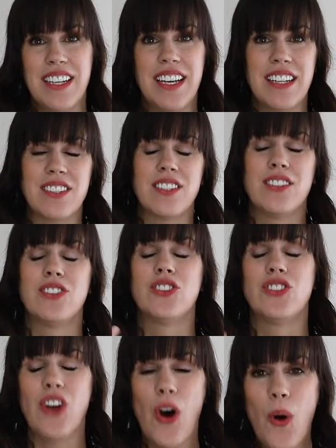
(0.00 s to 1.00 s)
it gets
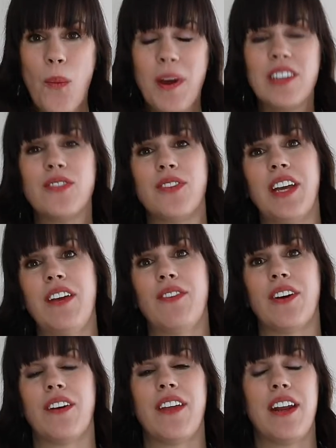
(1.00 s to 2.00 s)
so much
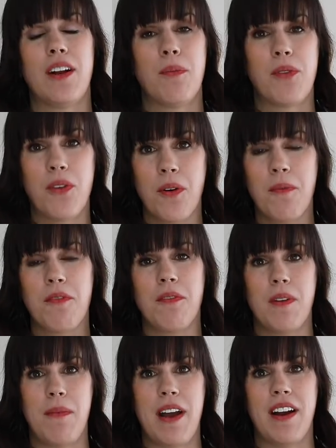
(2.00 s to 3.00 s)
flavor that it absorbs from
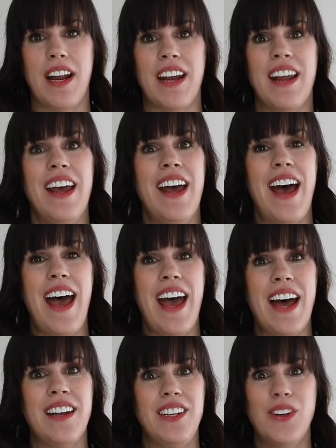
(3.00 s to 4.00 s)
the marinade.
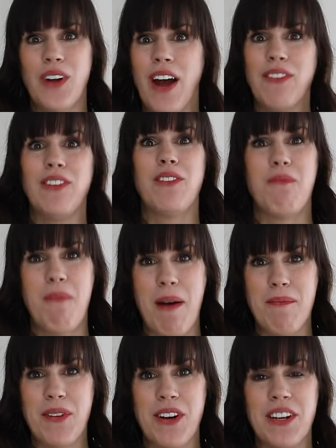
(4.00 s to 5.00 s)
And you don't have to
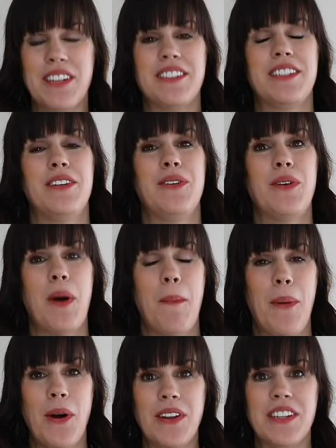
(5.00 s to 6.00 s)
remember to
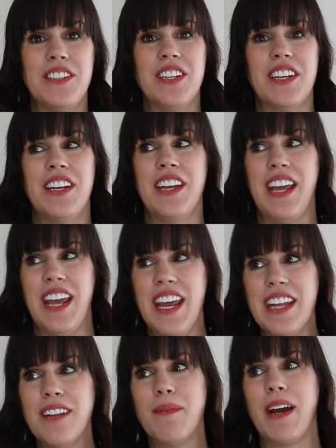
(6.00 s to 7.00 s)
put the chicken
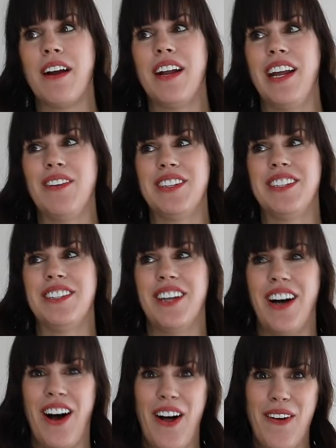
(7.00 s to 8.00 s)
in the marinade, which is
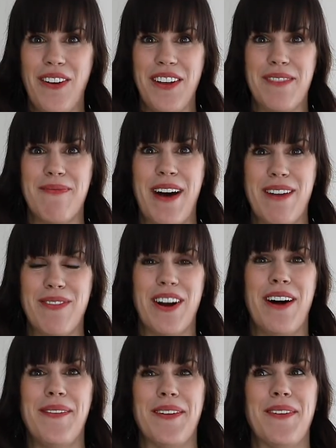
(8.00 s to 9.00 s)
always my
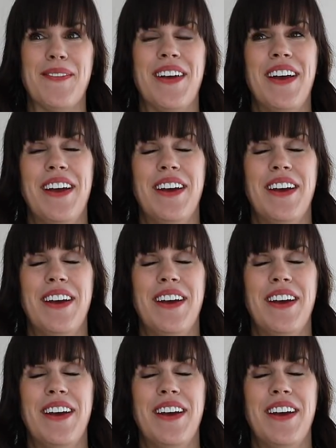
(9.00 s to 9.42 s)
problem.